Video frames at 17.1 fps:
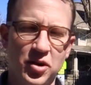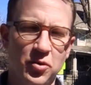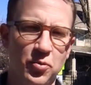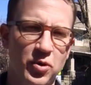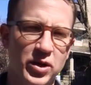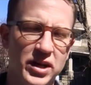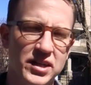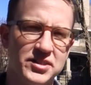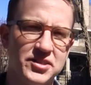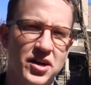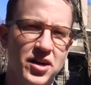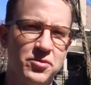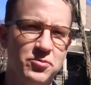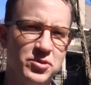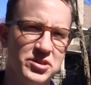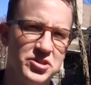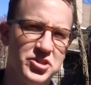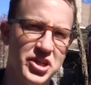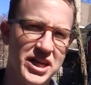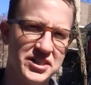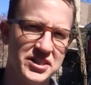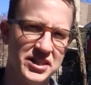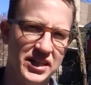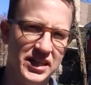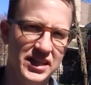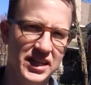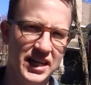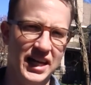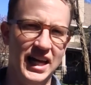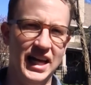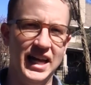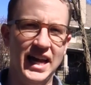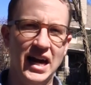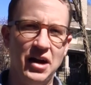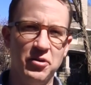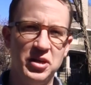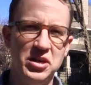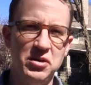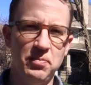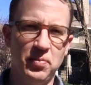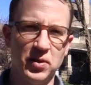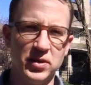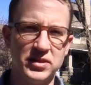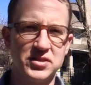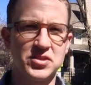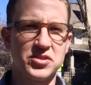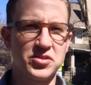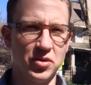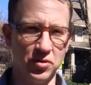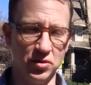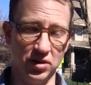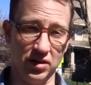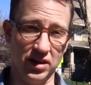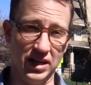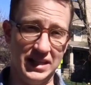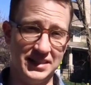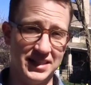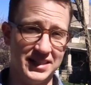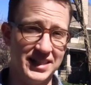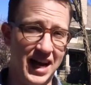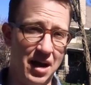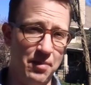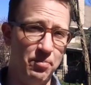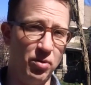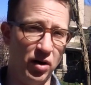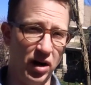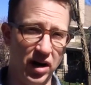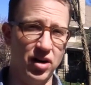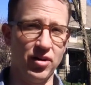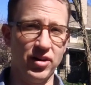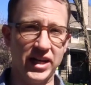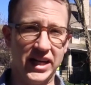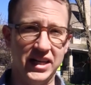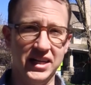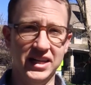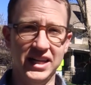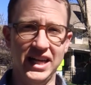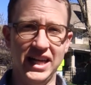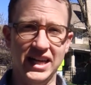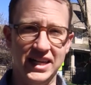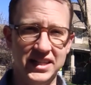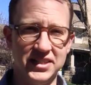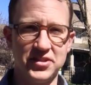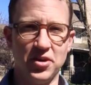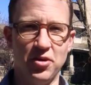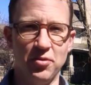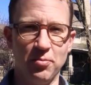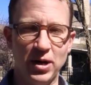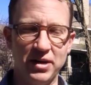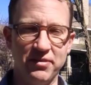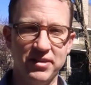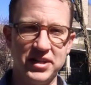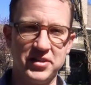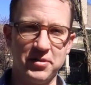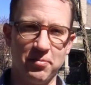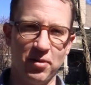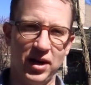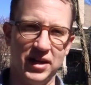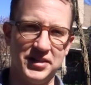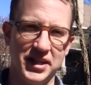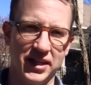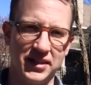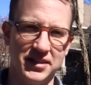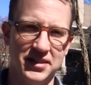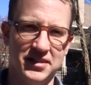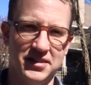we're going to talk with Jesse and how he put solar as a top priority in his home renovation project.